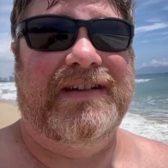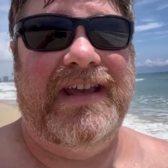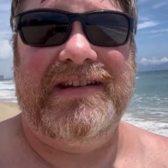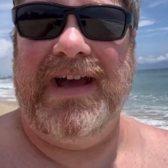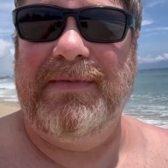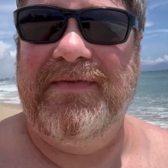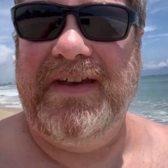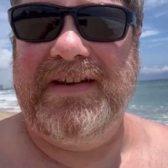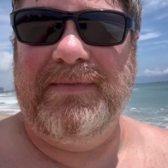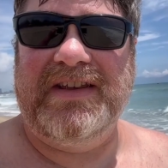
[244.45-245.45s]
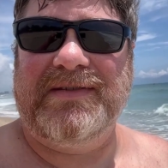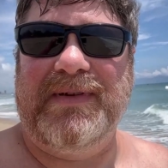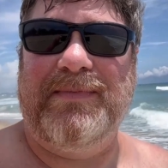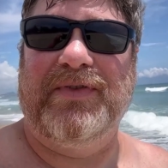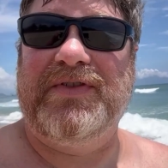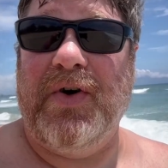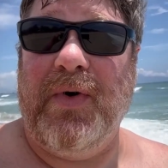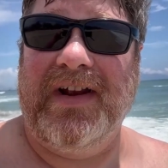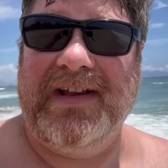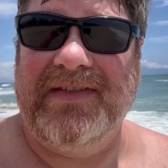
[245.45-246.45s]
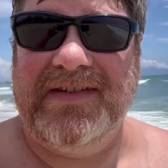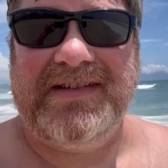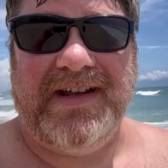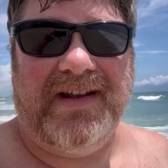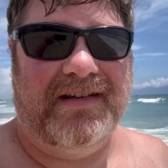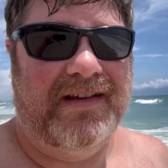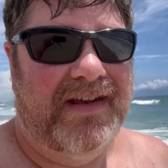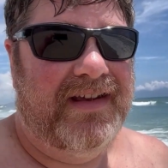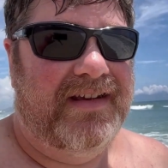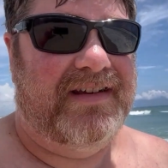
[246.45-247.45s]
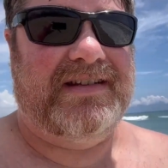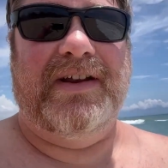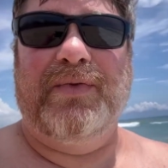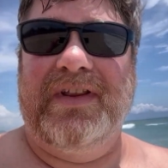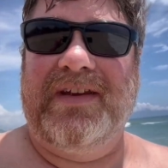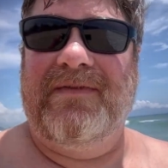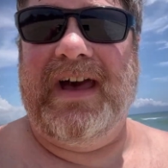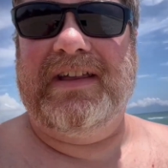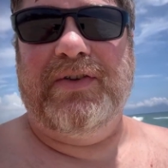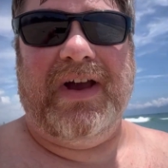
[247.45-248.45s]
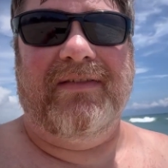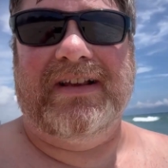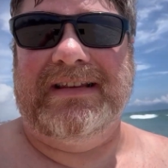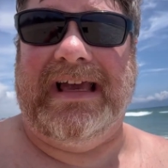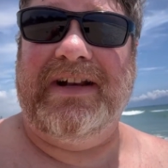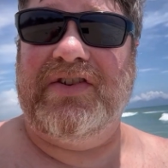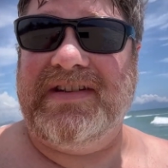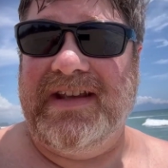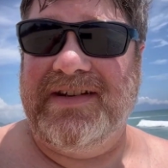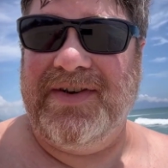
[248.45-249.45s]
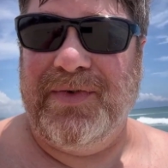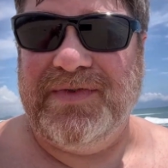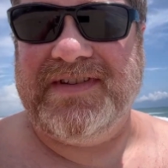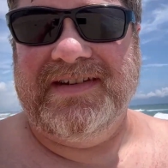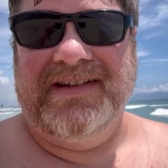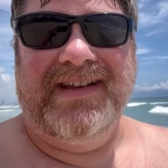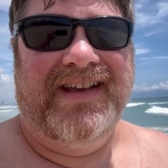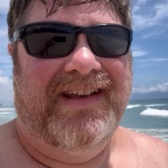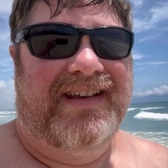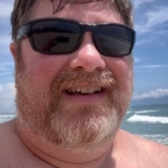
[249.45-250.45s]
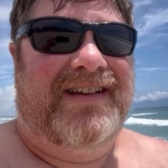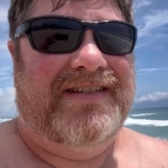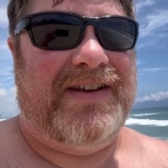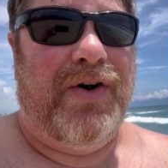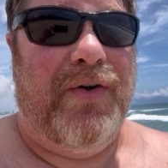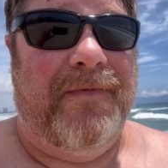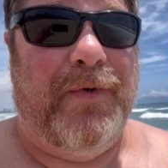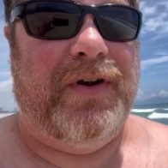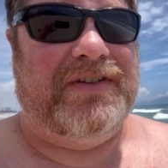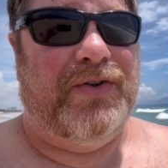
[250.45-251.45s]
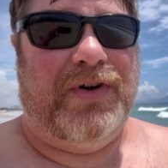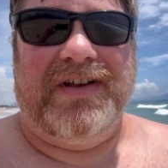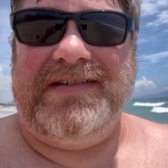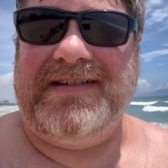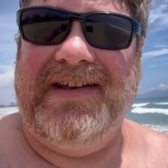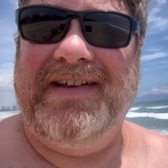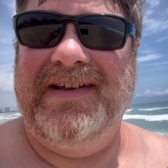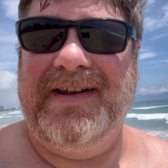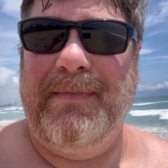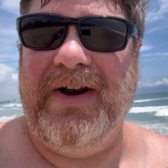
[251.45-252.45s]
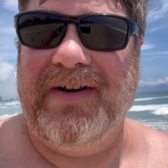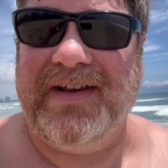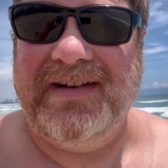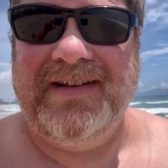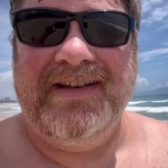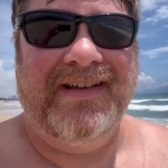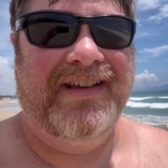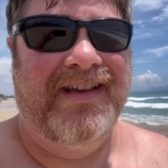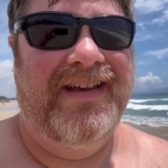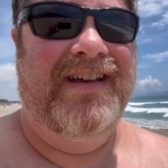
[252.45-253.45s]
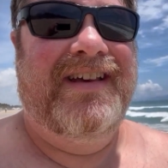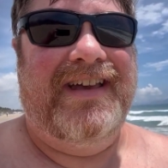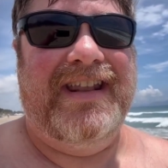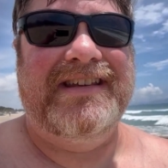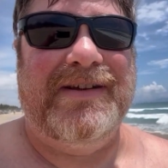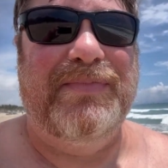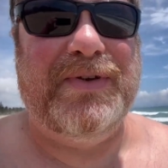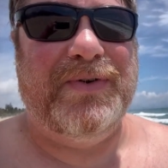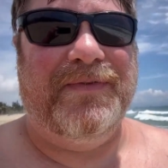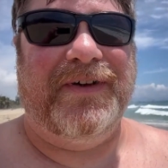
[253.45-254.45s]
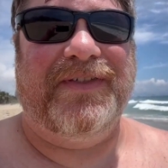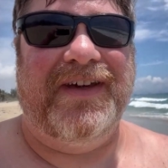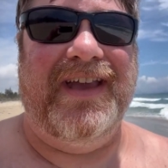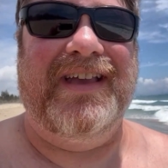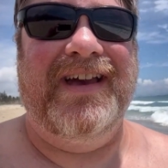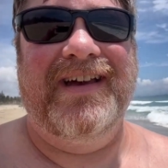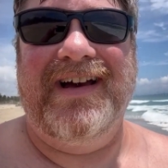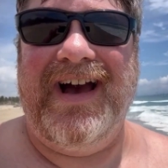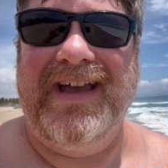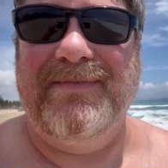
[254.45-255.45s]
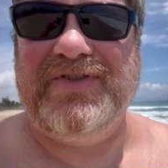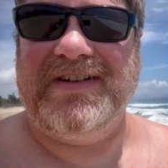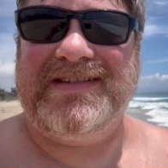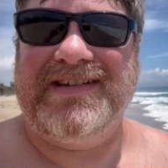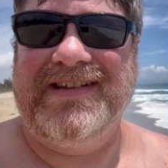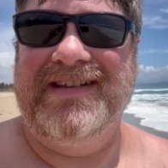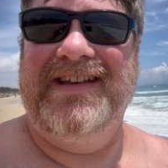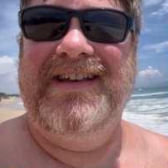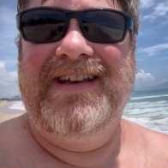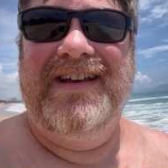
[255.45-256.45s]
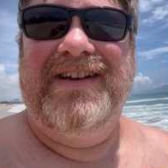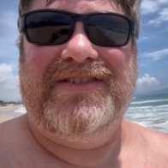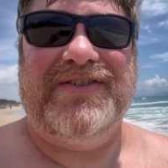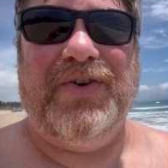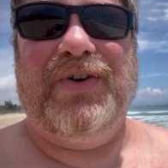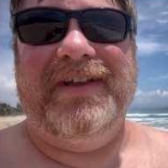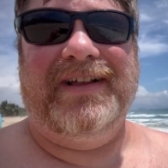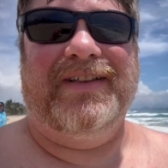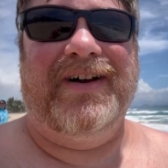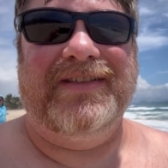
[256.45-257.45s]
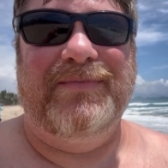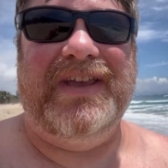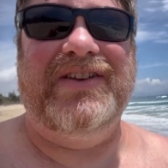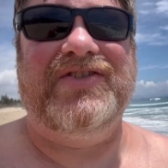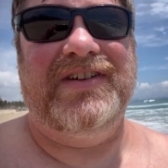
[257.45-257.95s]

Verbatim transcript: When it comes to relaxation and indulgence, An Bang Beach delivers in abundance. Take a leisurely stroll along the shoreline, allowing the gentle ocean breeze to kiss your skin and the rhythmic sound of the waves to soothe your soul.